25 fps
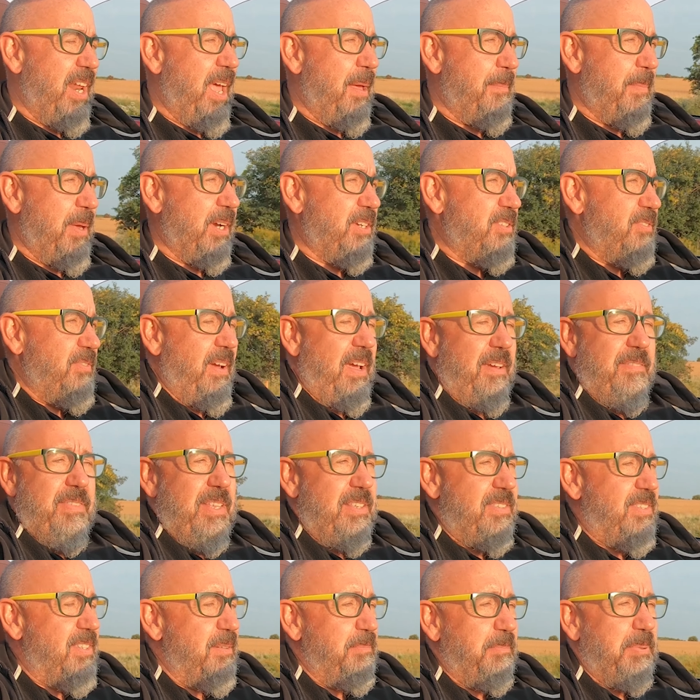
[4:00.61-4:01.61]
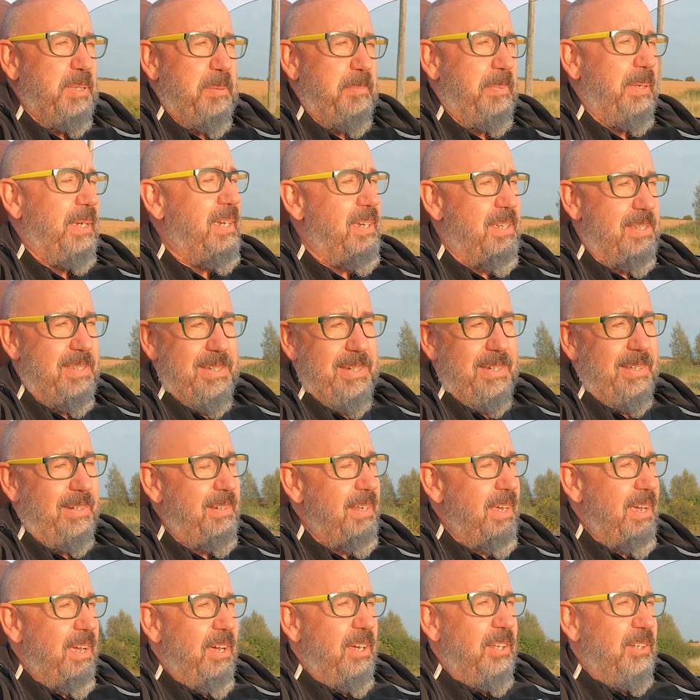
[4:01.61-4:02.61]
MX-5. And that's simply because you
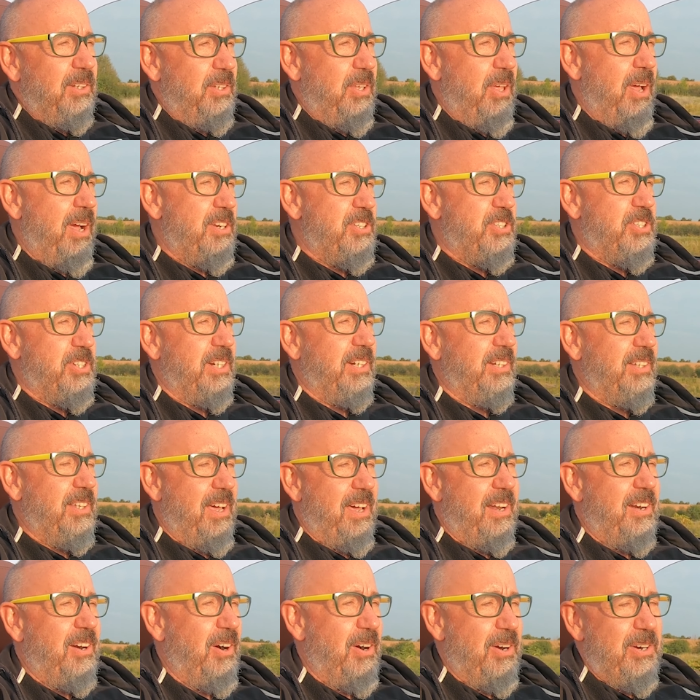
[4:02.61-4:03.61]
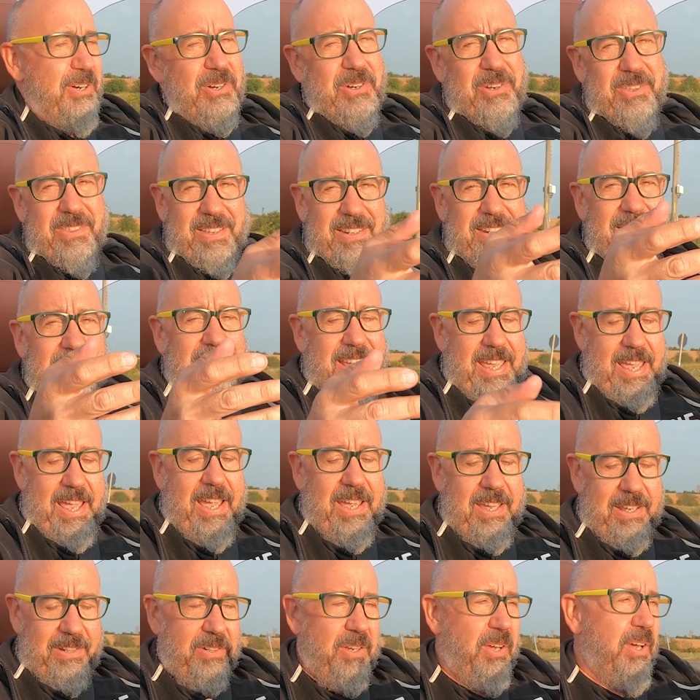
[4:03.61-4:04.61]
can launch it a lot harder than you
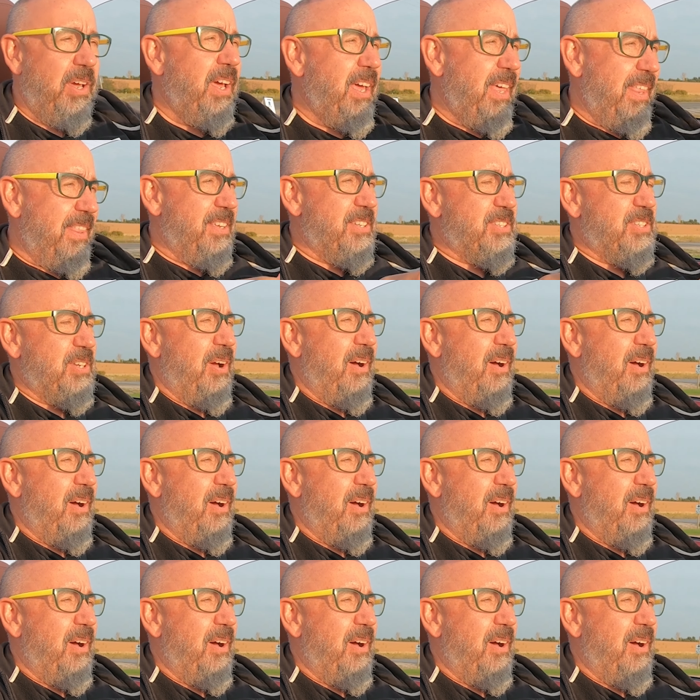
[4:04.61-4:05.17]
can this